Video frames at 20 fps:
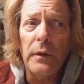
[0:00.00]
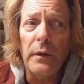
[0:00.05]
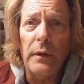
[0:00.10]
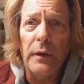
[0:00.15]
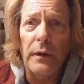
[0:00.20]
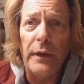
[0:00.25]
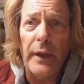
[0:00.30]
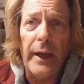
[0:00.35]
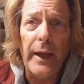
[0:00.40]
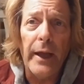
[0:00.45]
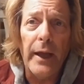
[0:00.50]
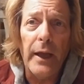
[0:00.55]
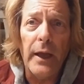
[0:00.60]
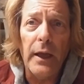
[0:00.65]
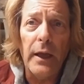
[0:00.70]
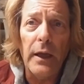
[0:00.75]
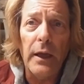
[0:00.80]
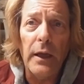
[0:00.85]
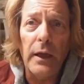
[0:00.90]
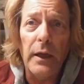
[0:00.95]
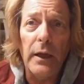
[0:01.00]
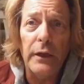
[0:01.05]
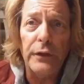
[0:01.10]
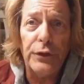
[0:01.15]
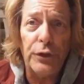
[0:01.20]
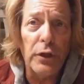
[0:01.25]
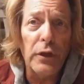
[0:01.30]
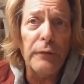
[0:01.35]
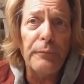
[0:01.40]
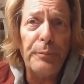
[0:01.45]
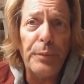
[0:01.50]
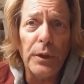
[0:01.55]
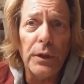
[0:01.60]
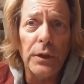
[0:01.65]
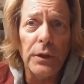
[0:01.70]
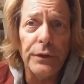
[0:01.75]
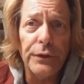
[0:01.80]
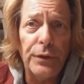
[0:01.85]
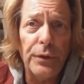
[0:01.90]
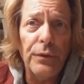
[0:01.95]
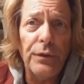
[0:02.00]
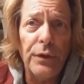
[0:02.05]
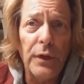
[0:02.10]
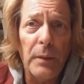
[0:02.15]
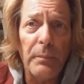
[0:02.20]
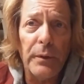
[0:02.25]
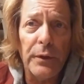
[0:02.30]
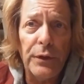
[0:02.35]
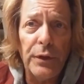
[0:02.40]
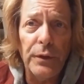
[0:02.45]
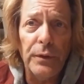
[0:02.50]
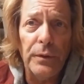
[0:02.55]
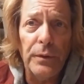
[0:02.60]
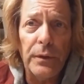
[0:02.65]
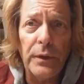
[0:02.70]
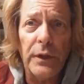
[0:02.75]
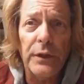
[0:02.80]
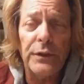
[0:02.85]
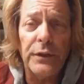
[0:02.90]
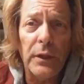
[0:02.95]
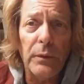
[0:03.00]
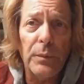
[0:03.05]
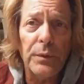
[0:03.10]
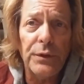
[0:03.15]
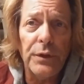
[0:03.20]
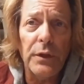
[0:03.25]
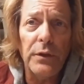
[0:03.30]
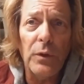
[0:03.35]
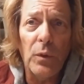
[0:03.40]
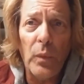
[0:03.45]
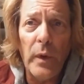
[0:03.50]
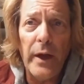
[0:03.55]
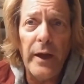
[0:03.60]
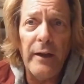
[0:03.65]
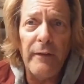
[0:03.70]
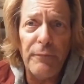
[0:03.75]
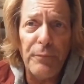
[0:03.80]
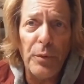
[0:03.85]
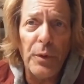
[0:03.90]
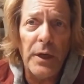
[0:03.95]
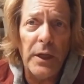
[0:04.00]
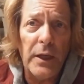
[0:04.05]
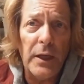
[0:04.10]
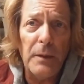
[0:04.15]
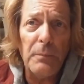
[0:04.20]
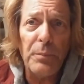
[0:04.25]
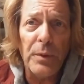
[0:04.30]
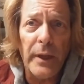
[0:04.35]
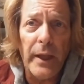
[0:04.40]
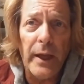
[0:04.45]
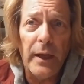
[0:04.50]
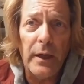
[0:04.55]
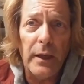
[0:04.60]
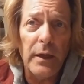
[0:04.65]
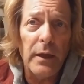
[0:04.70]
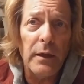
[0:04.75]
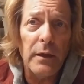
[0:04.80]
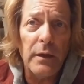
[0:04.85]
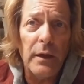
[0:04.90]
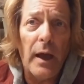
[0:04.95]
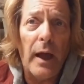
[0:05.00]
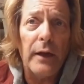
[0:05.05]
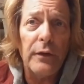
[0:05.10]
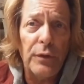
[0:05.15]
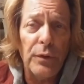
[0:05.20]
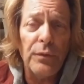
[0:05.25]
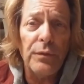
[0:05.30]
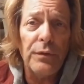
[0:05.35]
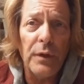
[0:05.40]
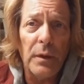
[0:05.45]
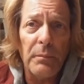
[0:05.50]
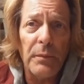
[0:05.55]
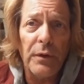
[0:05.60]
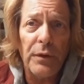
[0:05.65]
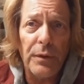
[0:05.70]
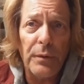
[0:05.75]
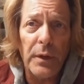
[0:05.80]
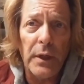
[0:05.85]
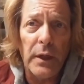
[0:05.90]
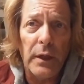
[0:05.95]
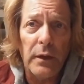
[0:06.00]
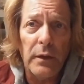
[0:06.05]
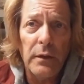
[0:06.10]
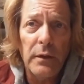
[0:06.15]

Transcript: they should have pulled tooth number 2 because it was in the way of putting implant in on tooth number 3.